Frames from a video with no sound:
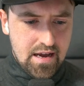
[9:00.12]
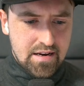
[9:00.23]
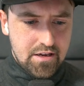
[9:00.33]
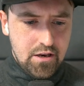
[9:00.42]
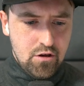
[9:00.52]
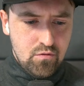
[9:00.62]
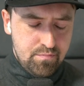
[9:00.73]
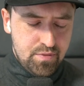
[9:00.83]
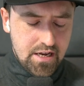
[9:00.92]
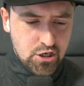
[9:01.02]
And can you
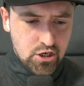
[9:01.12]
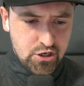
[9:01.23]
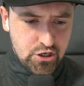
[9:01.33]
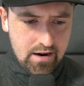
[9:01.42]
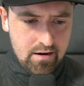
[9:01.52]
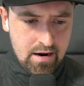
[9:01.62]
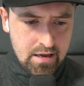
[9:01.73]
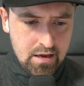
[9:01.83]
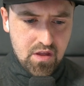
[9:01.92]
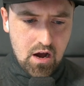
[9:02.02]
potentially share
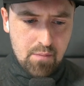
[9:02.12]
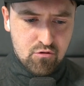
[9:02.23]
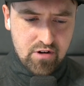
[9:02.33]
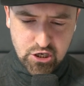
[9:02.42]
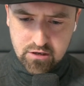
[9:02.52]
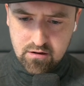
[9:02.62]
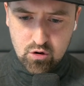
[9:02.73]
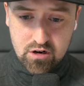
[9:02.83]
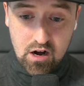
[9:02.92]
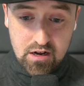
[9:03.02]
any operational
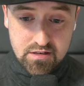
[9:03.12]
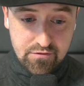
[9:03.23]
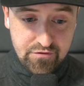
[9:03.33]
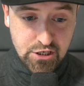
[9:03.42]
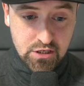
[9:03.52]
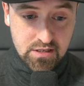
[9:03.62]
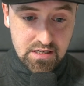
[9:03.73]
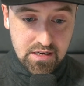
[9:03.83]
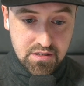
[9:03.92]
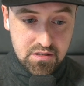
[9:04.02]
or cost
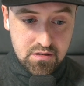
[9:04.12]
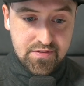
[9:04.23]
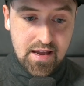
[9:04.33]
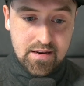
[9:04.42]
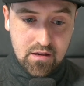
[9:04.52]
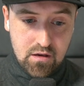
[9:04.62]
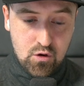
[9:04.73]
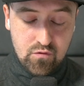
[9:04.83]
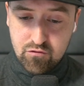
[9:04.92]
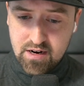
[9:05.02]
efficiencies that
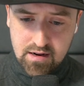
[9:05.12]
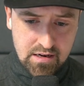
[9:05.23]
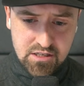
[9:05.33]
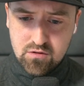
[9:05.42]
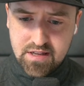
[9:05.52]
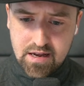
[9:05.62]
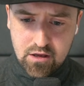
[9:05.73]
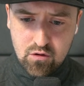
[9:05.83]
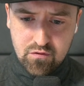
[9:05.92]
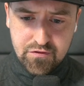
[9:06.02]
you've realized or that
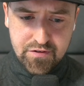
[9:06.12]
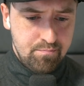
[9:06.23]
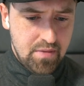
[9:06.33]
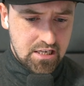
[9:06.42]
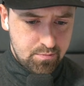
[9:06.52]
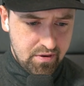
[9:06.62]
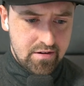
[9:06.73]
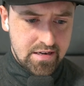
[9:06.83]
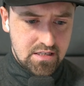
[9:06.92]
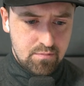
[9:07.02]
you've
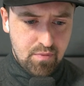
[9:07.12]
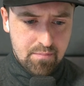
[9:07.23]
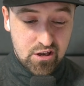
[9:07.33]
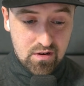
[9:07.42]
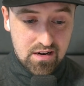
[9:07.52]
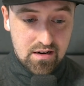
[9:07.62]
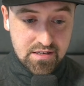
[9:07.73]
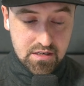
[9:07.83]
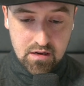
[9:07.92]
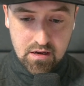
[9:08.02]
experienced by
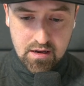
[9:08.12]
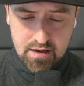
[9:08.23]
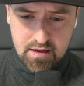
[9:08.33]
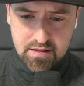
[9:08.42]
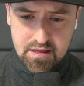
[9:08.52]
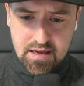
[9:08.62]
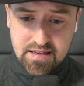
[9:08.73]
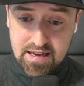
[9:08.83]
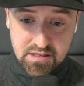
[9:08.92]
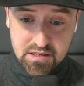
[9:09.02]
utilizing the
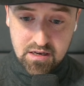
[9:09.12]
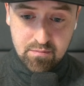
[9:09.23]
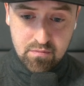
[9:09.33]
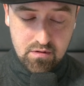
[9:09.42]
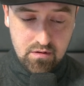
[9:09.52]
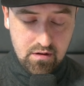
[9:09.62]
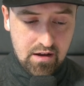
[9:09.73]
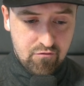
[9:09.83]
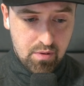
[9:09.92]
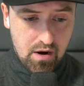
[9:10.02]
TSM
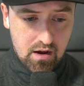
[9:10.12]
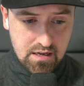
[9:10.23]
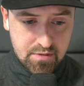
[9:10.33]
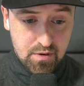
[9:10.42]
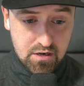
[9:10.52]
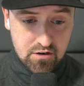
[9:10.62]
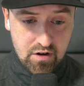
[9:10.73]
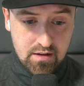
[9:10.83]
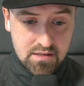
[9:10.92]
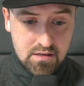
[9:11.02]
from Blockdaemon's Builder
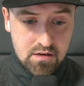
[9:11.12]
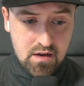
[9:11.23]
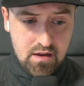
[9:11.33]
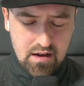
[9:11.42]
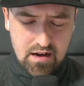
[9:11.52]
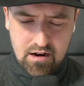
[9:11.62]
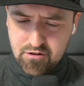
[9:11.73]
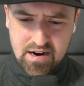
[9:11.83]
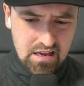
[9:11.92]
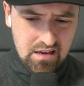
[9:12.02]
Vaults? Are
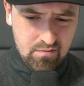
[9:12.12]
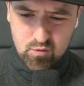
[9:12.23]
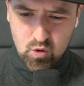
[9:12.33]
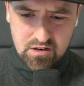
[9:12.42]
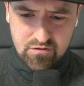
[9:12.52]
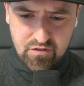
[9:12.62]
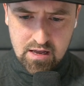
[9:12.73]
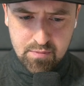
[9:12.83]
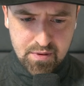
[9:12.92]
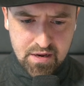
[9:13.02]
there any
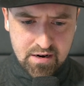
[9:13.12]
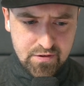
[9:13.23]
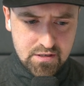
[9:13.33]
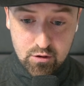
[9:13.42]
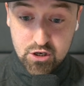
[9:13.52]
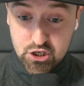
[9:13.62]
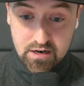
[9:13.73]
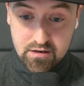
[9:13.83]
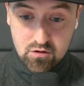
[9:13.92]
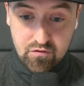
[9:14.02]
quantifiable benefits you could
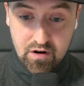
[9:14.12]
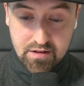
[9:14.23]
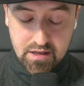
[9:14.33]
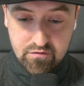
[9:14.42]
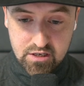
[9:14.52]
share so far that you've